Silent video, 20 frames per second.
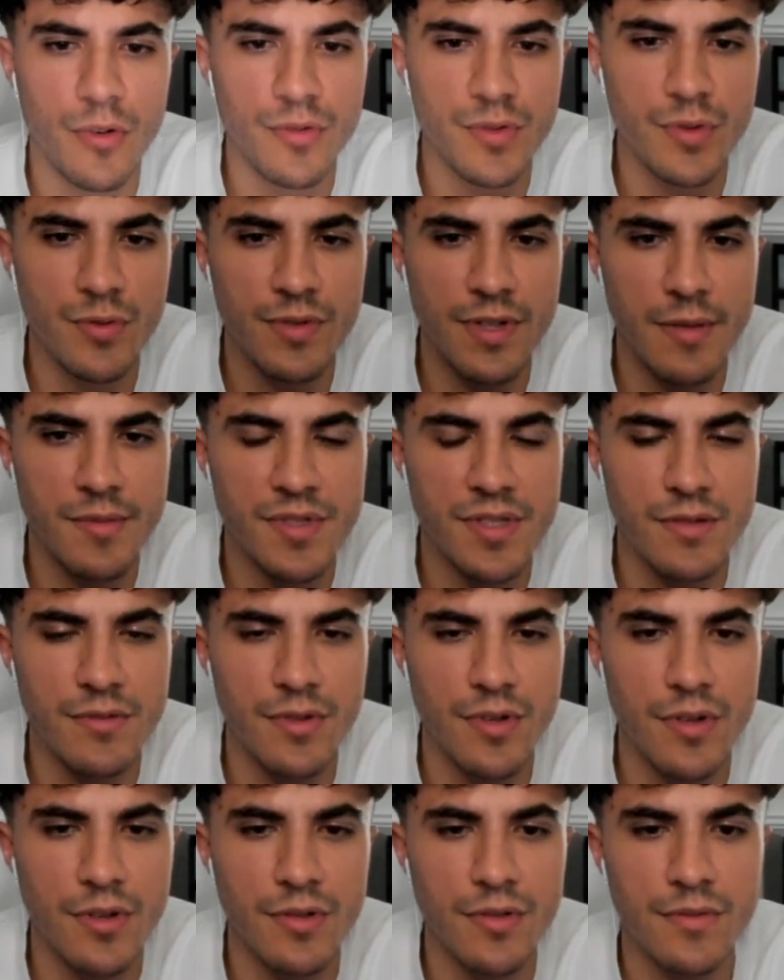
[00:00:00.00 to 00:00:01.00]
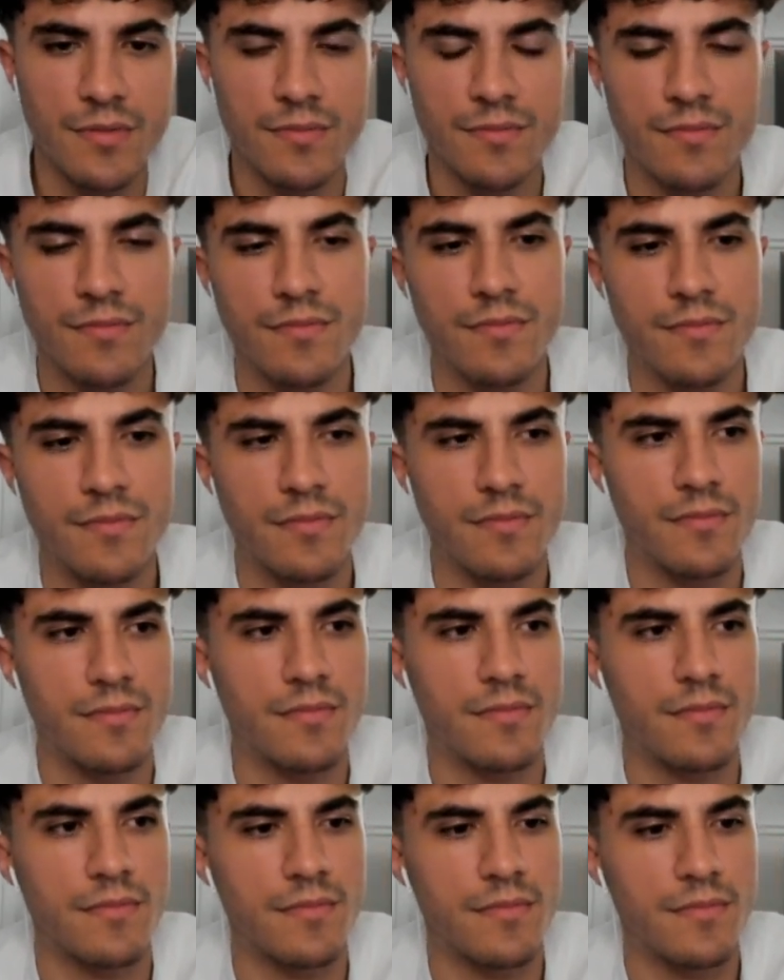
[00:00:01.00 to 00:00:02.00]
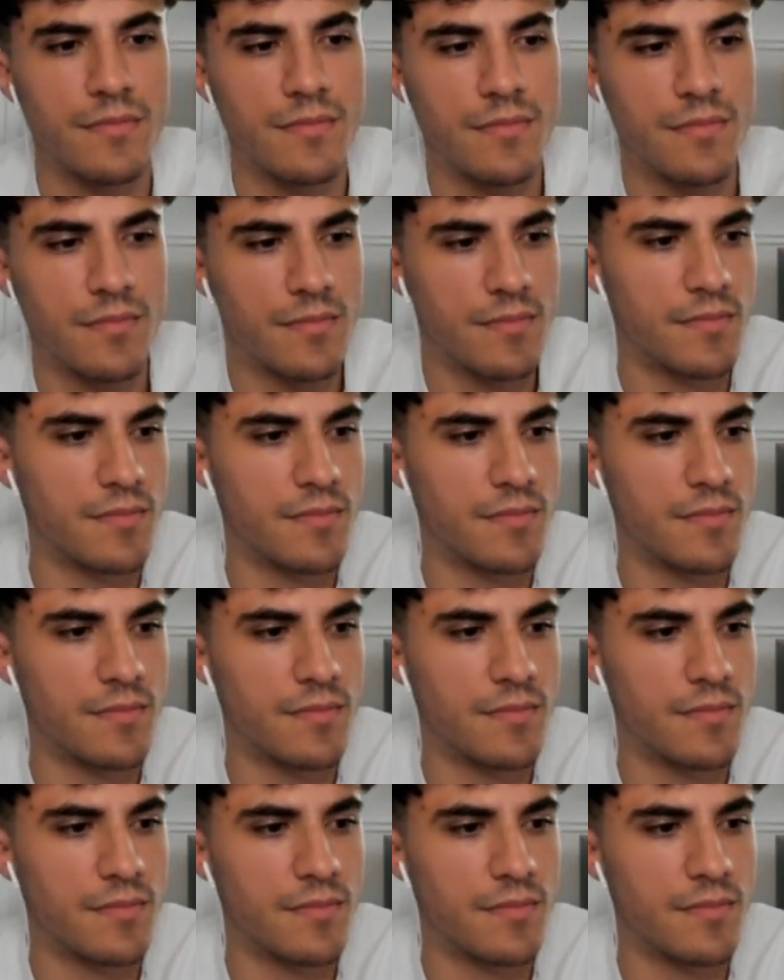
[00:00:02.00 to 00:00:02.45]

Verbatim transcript: two times in a row. Mm.